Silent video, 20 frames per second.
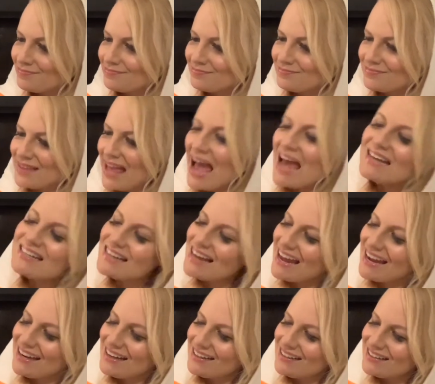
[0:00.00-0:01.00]
That
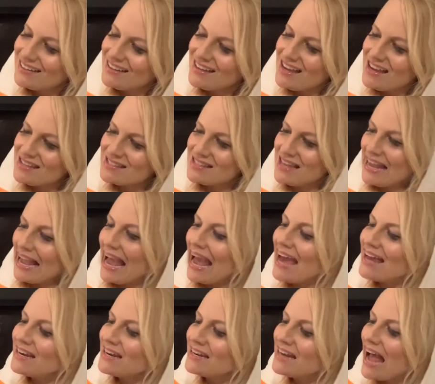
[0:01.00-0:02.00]
night, as they
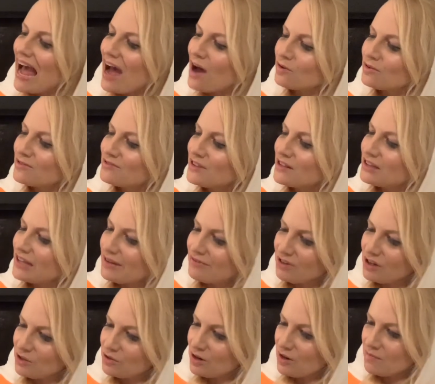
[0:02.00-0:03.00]
headed out of the
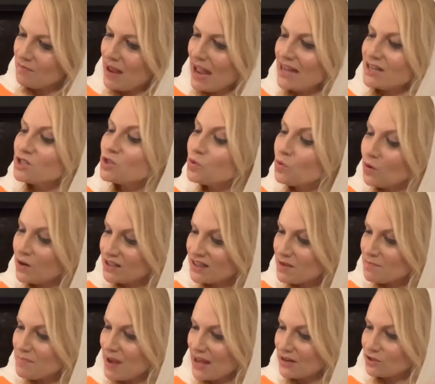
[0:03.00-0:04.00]
living room and toward the
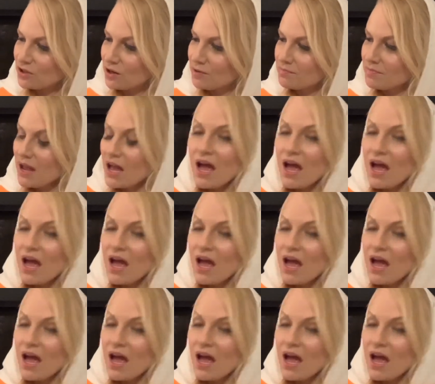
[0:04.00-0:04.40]
bedroom,